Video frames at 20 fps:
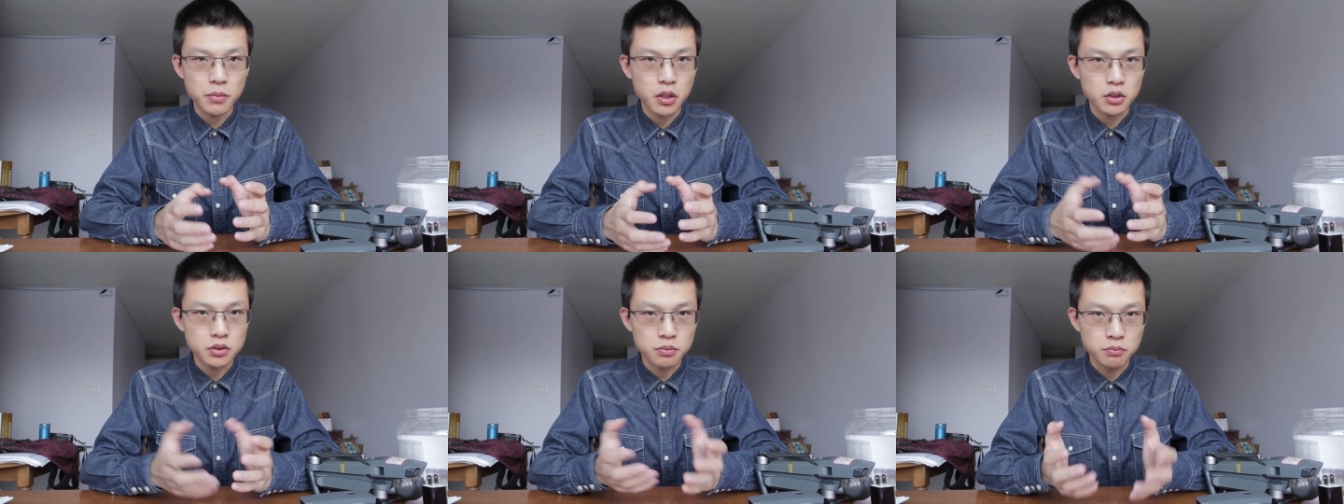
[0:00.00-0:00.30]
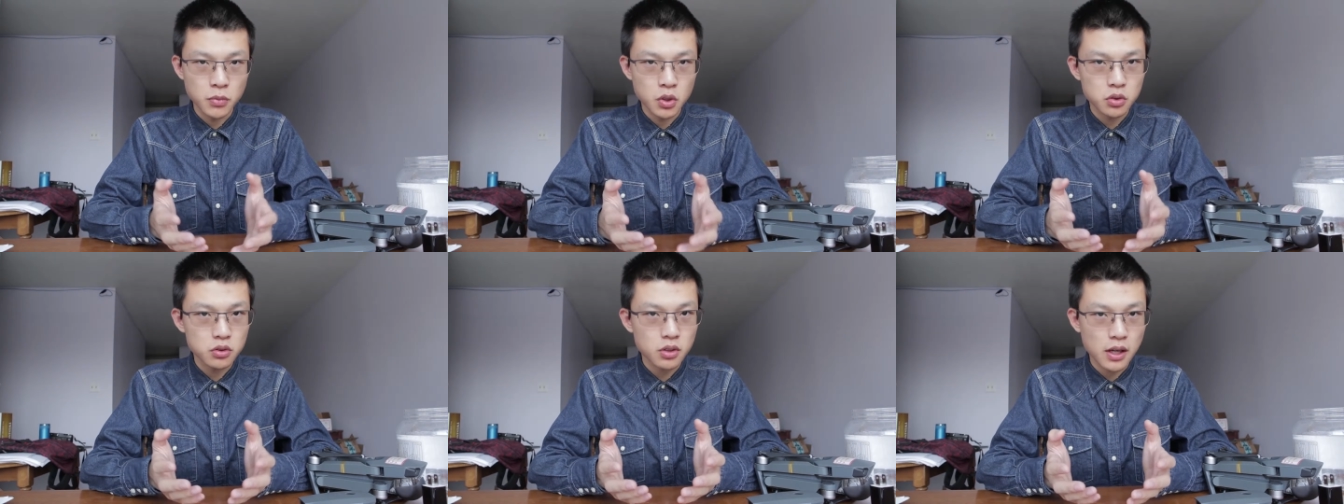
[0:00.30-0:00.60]
because
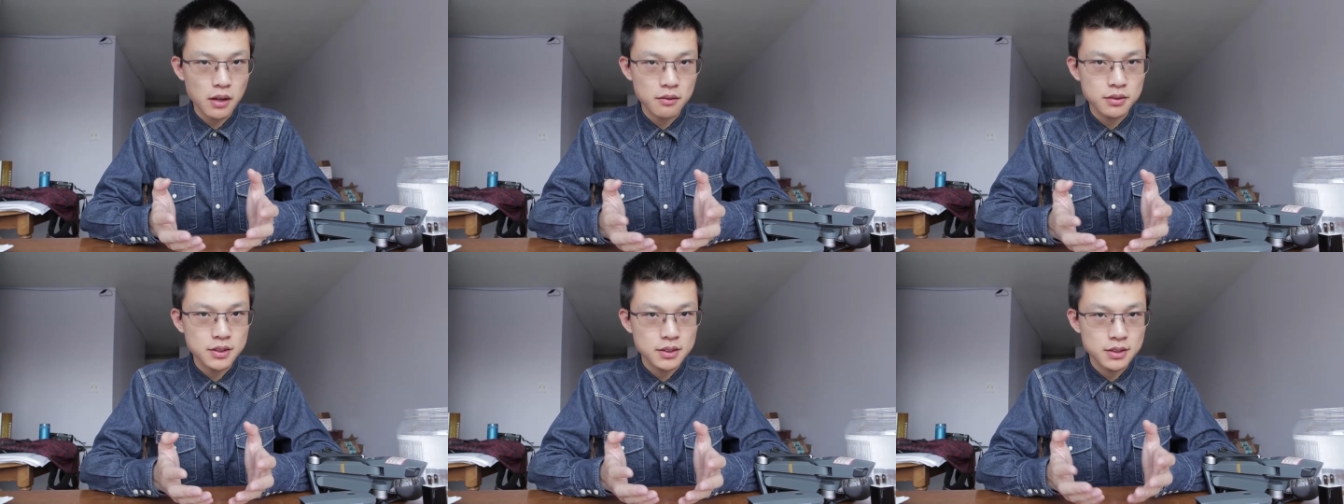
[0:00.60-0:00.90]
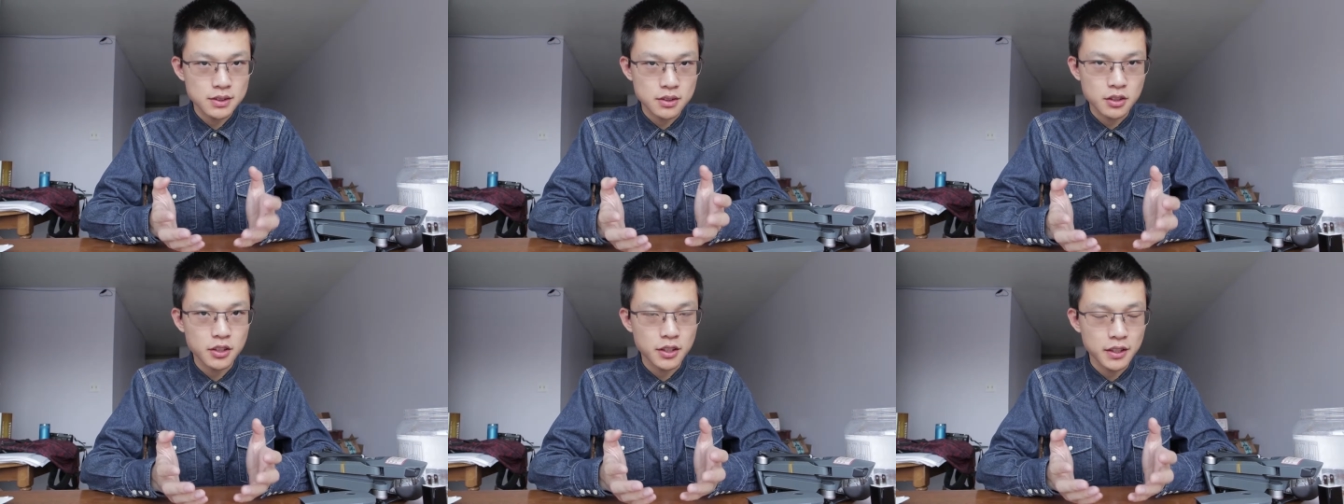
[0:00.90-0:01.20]
motor have
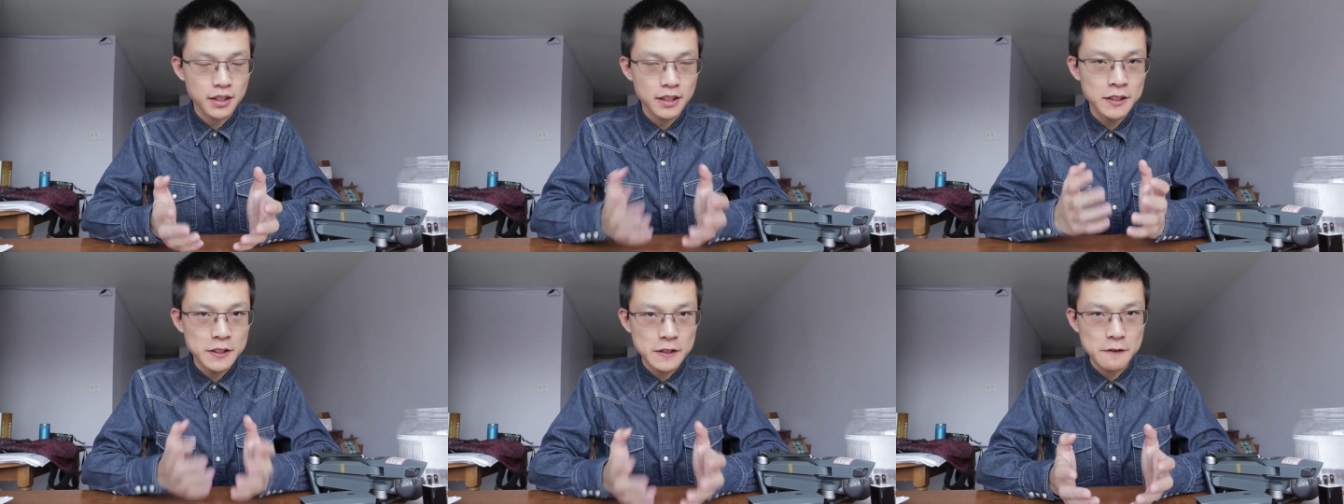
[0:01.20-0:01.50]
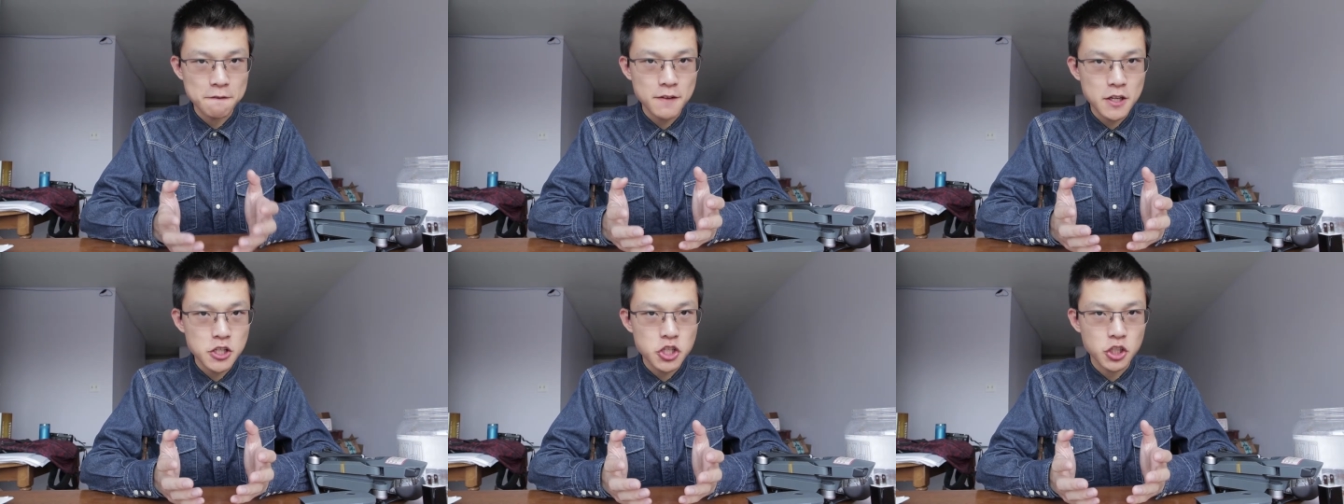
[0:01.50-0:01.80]
certain
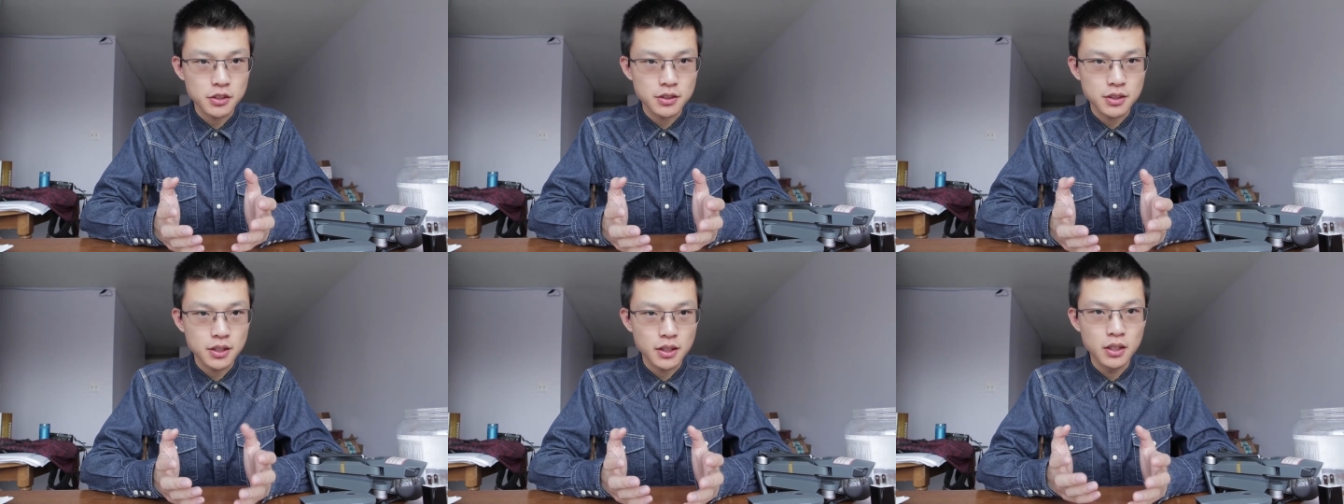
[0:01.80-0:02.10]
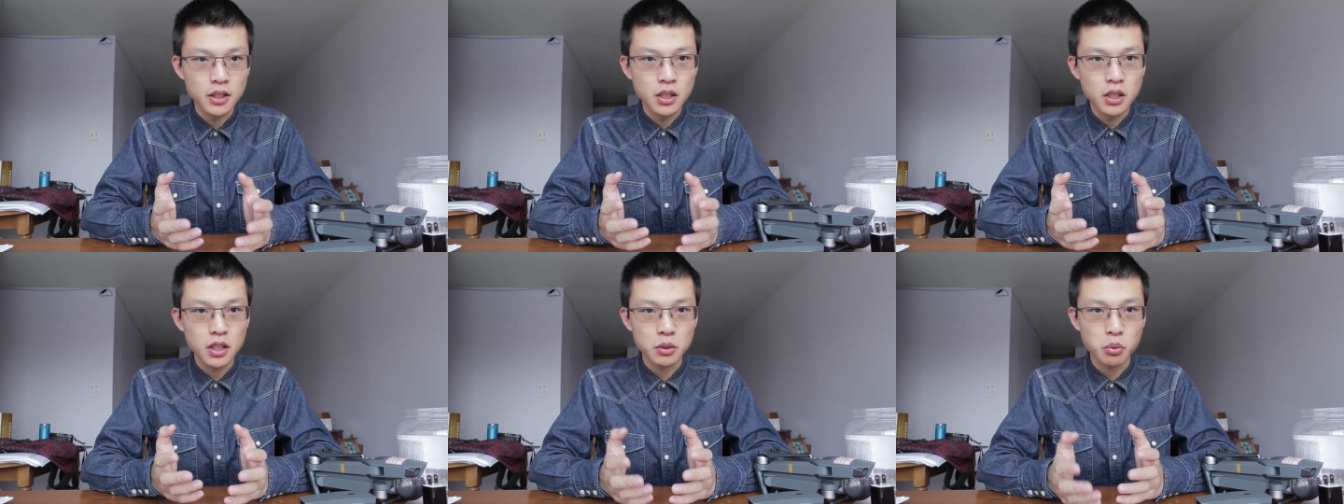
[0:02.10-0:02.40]

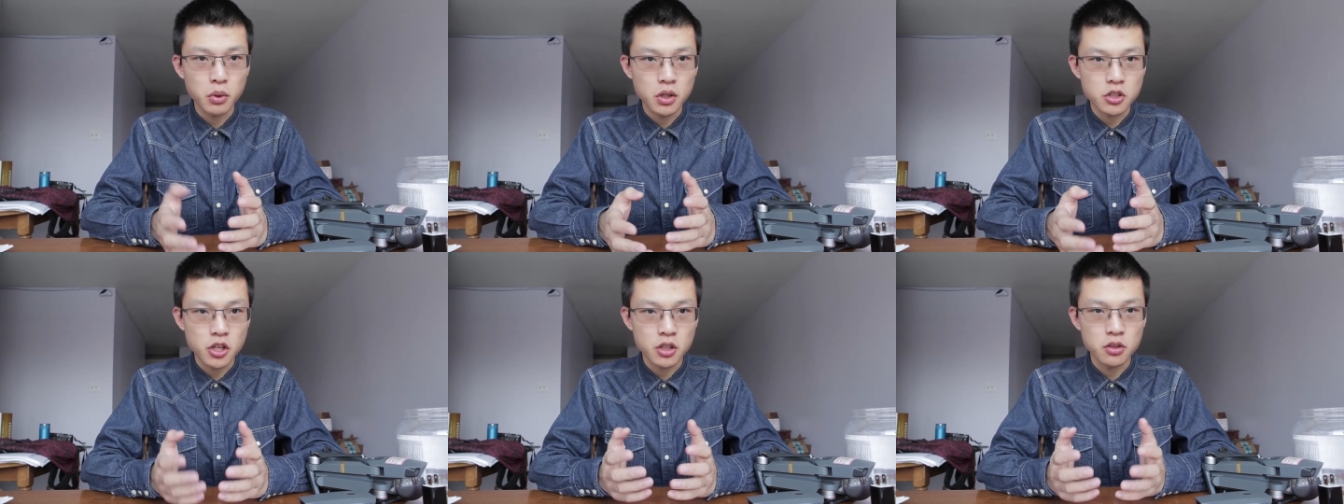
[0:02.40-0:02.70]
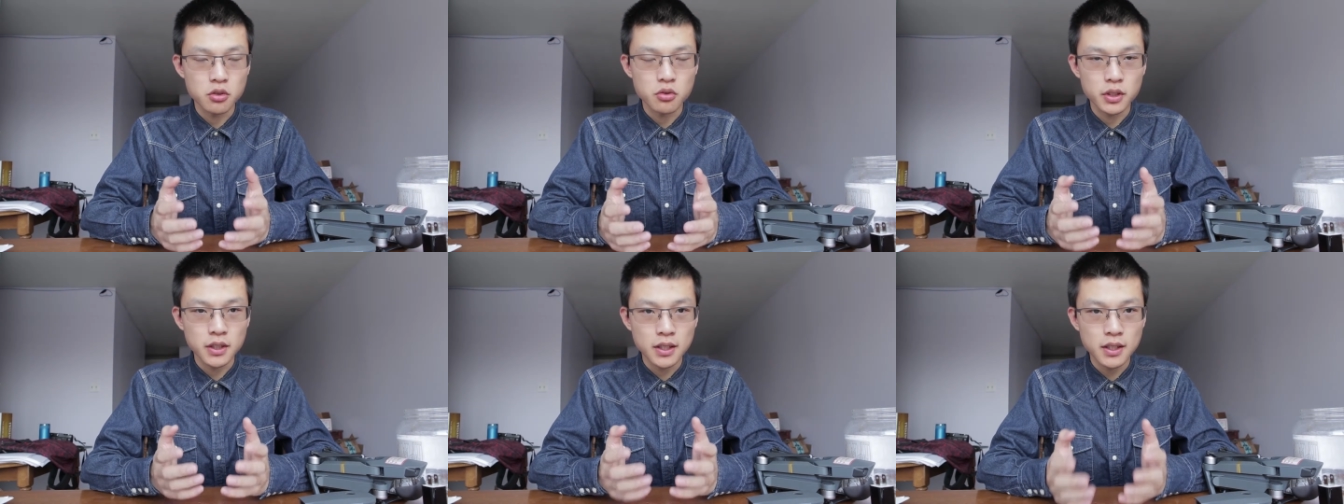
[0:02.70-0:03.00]
inefficiency, it will
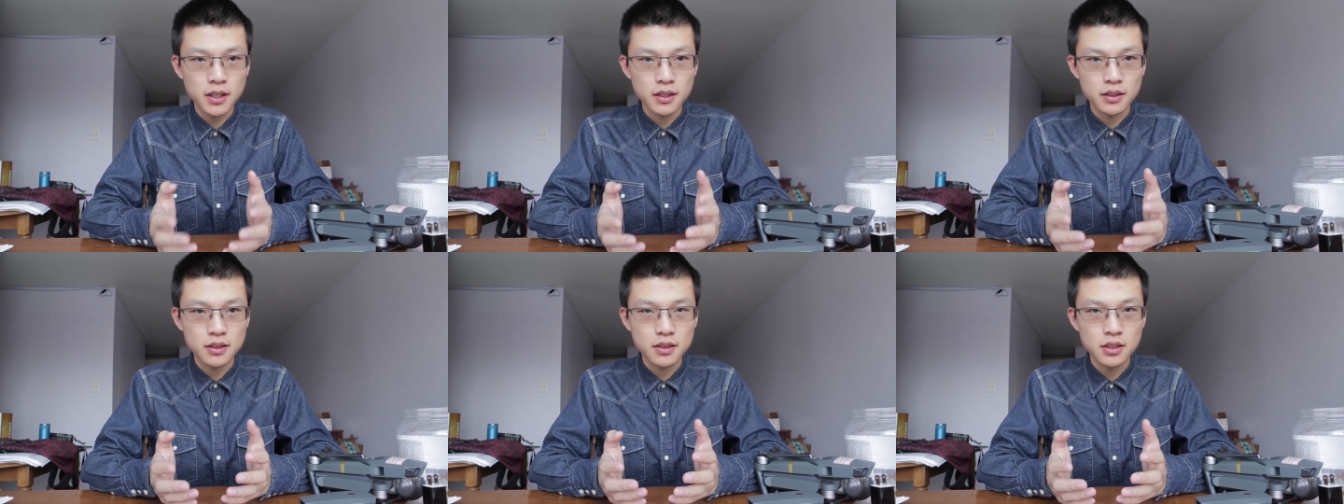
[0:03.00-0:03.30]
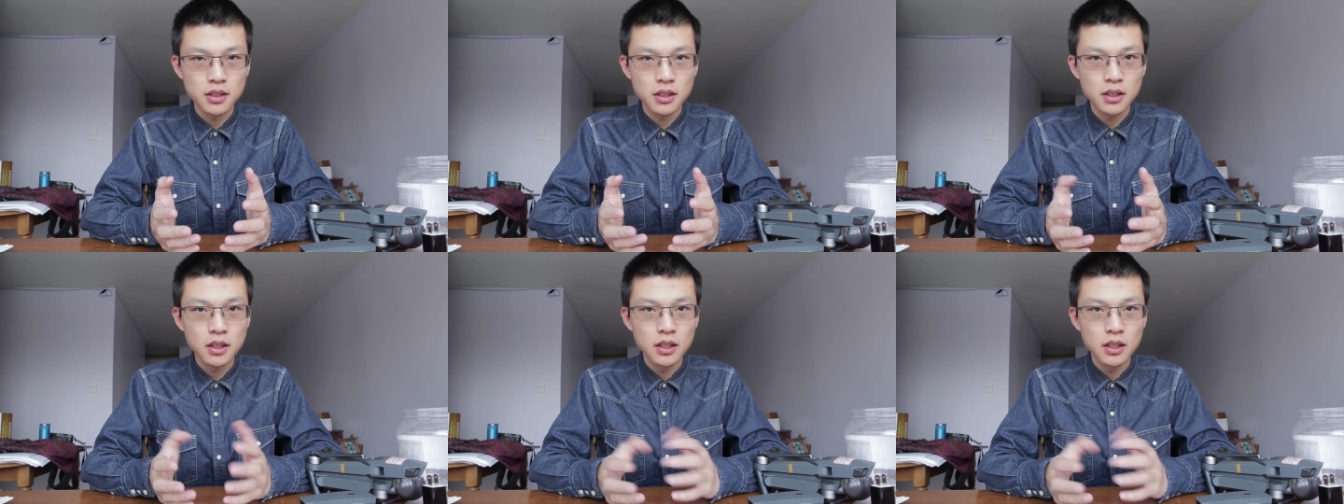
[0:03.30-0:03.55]
generate heat.